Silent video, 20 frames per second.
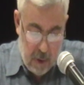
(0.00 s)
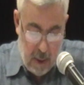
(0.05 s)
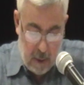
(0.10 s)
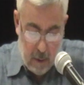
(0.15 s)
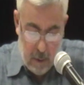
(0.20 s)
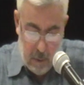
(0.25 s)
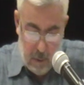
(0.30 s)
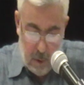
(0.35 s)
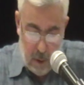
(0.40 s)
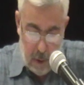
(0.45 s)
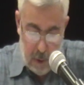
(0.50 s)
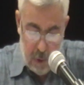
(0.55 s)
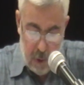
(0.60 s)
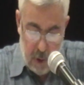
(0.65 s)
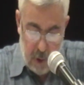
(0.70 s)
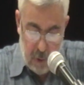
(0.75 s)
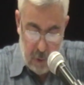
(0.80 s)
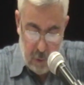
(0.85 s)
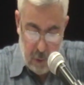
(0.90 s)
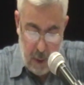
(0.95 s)
second
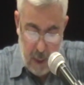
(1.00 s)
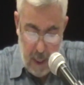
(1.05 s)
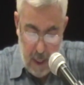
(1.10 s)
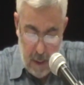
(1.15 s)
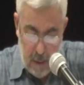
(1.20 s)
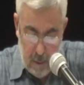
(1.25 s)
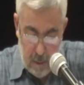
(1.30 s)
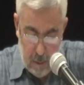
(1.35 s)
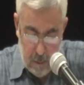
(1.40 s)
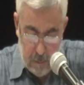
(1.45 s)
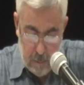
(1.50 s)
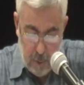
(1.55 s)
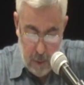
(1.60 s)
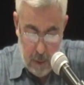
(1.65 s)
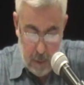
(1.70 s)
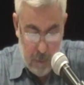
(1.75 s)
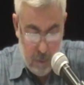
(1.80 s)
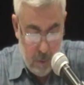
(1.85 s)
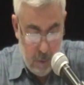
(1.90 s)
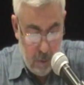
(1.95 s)
largest trade
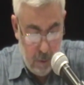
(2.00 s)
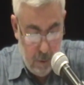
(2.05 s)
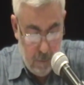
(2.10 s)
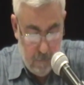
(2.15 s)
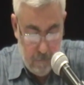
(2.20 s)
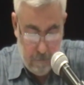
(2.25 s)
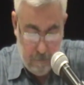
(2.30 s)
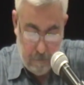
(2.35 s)
partner